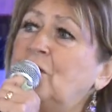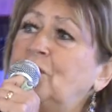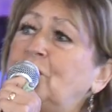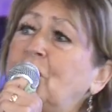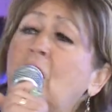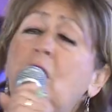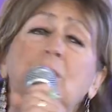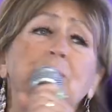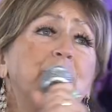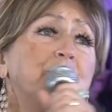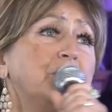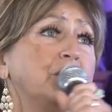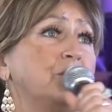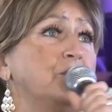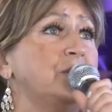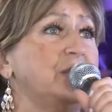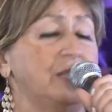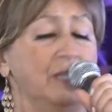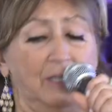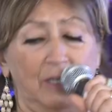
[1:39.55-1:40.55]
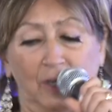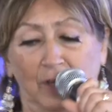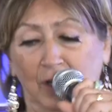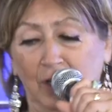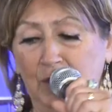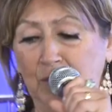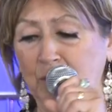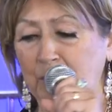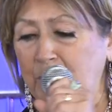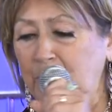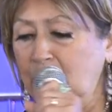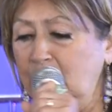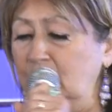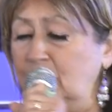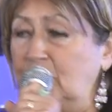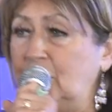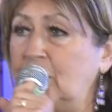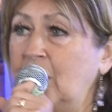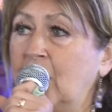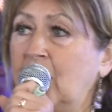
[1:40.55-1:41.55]
for music and
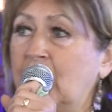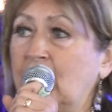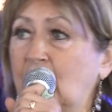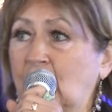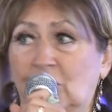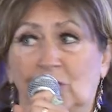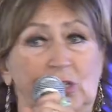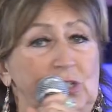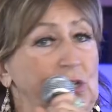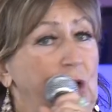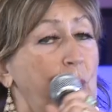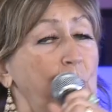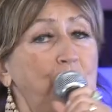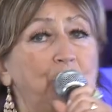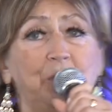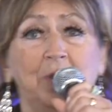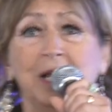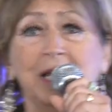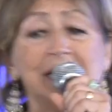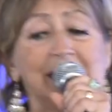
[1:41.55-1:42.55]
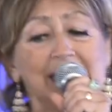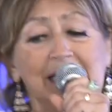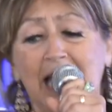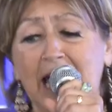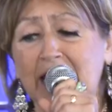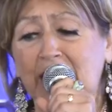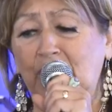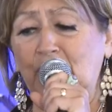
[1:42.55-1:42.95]
mirth, there's no place like